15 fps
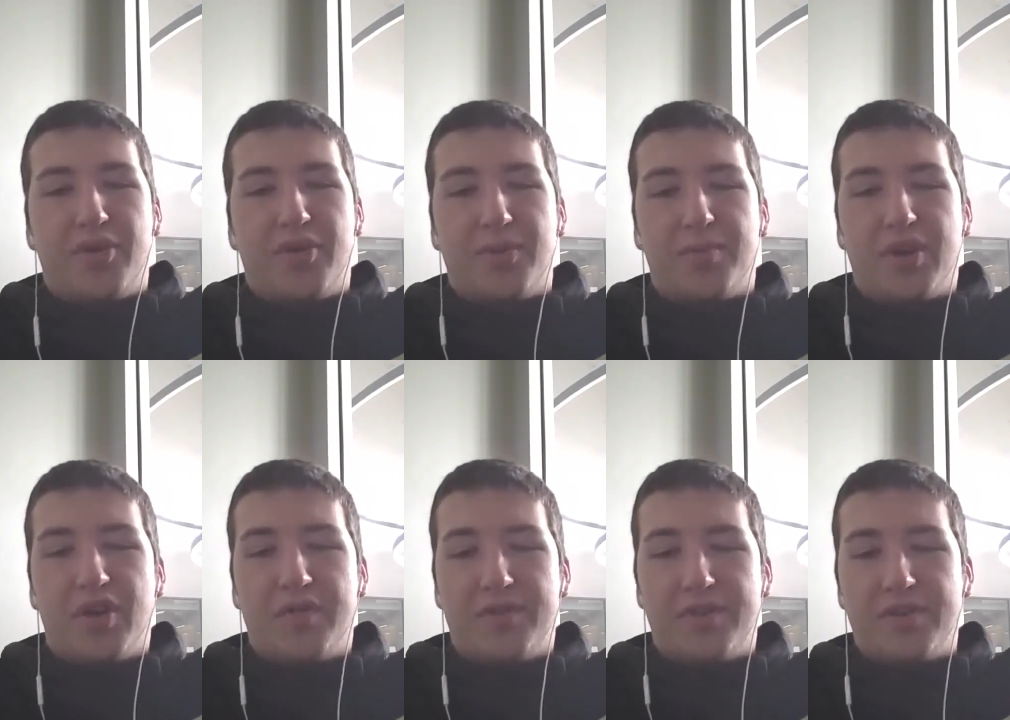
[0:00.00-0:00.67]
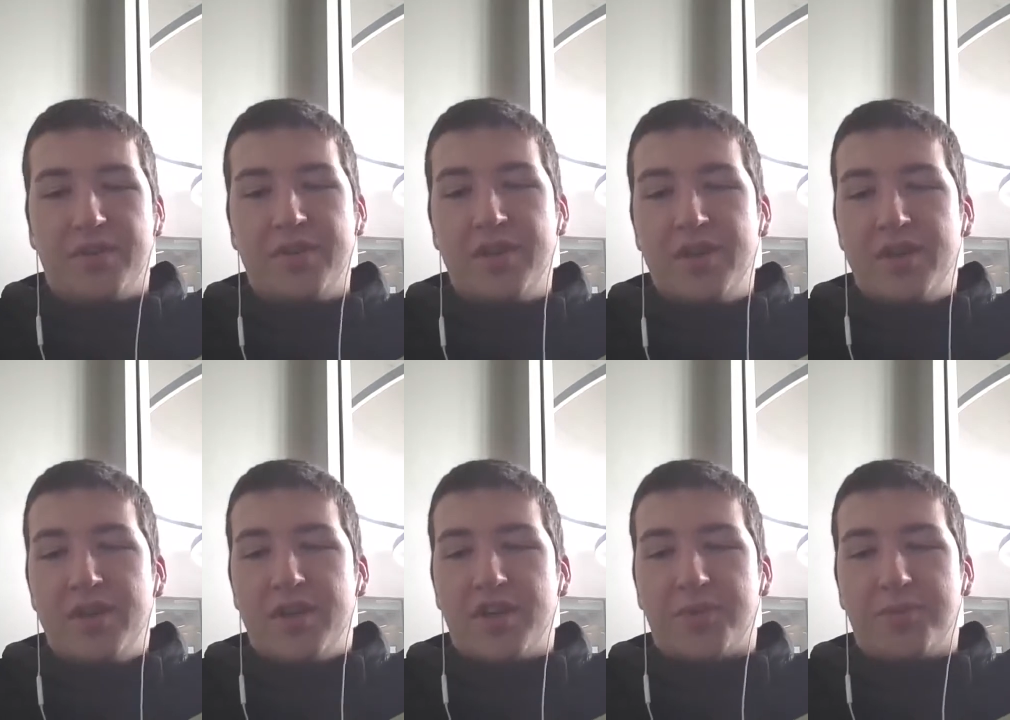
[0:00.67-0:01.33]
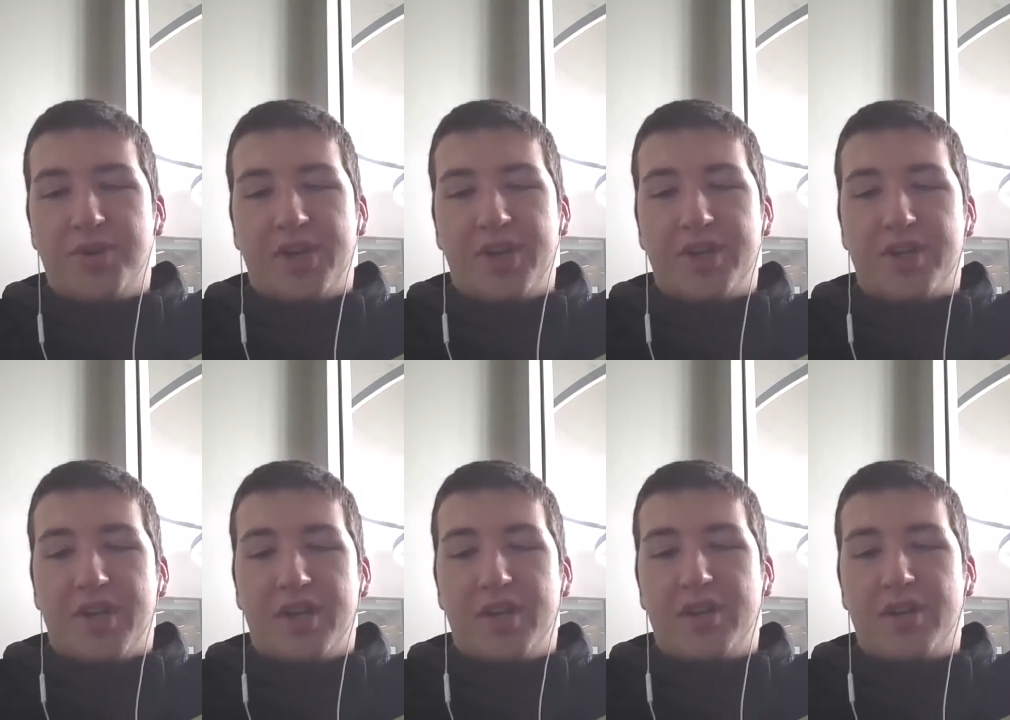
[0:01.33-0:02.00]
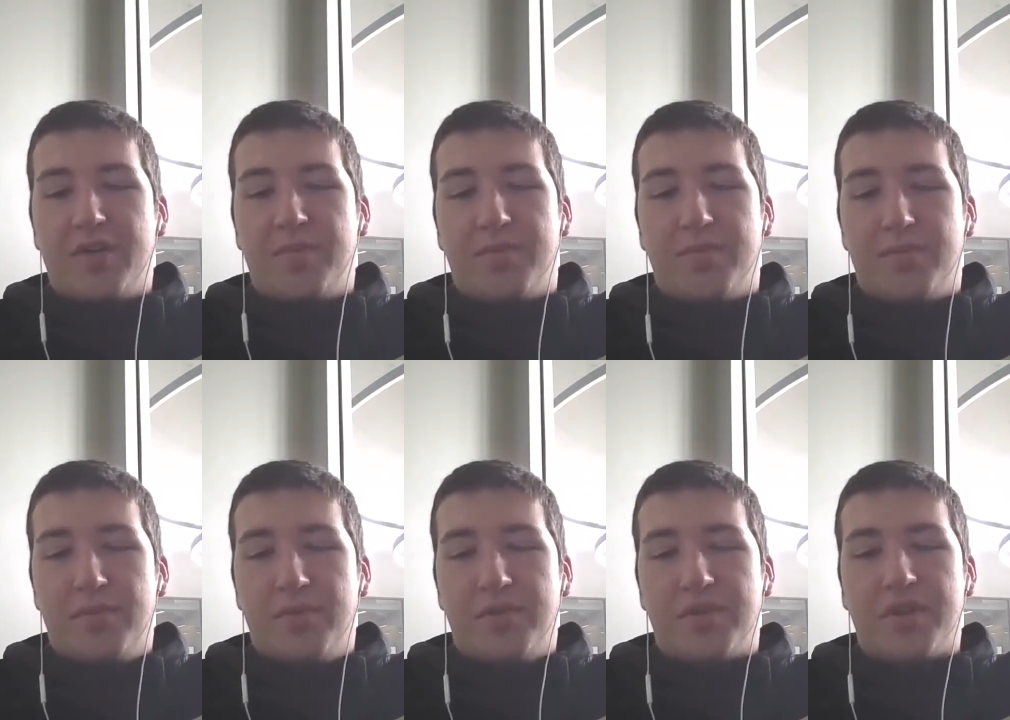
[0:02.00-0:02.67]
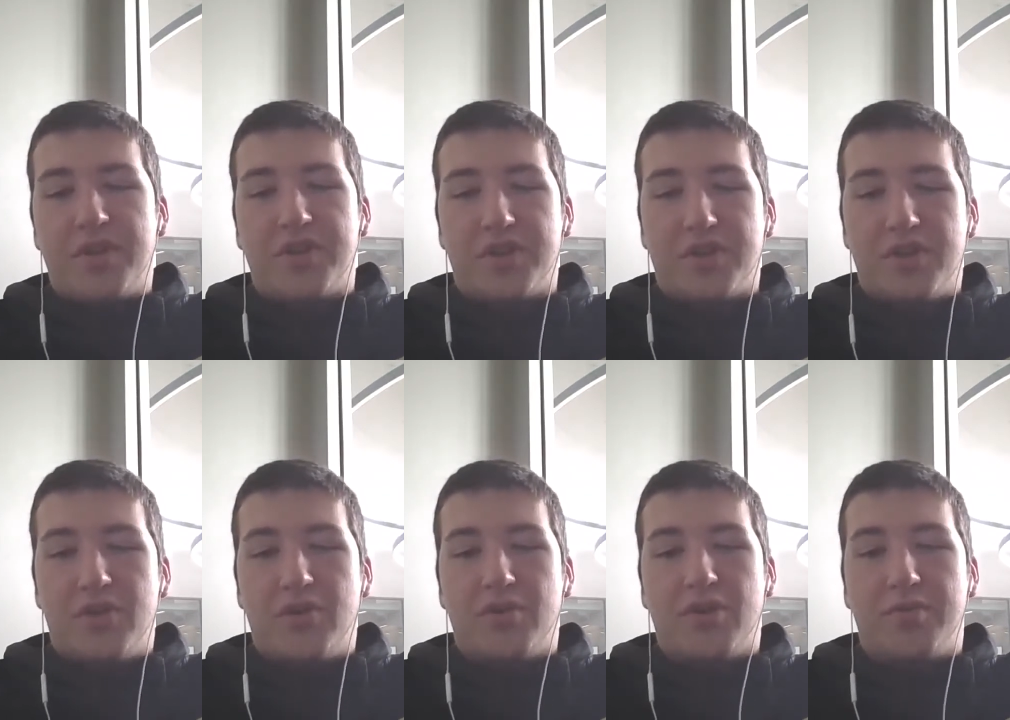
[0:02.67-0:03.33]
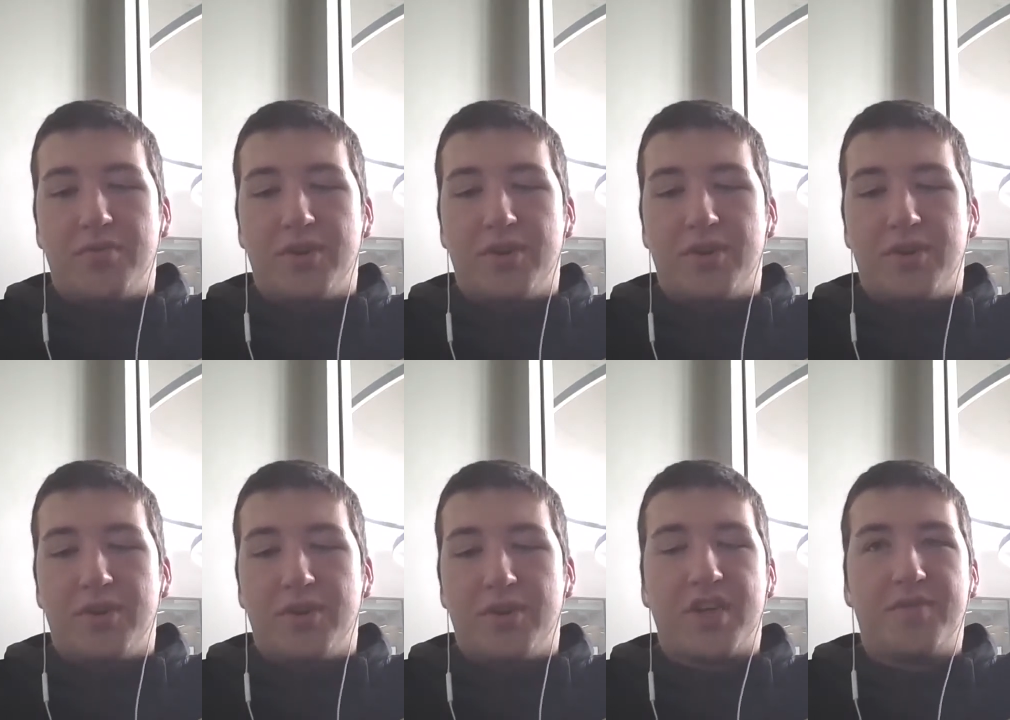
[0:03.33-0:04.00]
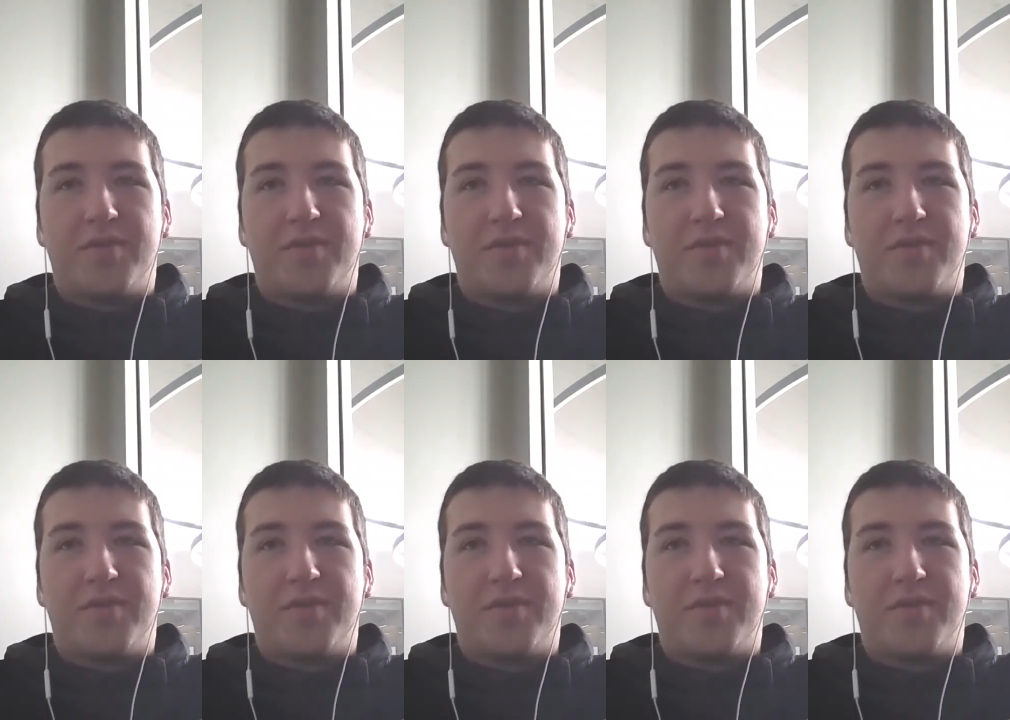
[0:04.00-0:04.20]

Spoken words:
I think Belleville is pretty content, and Lucas and Cole are all pretty content with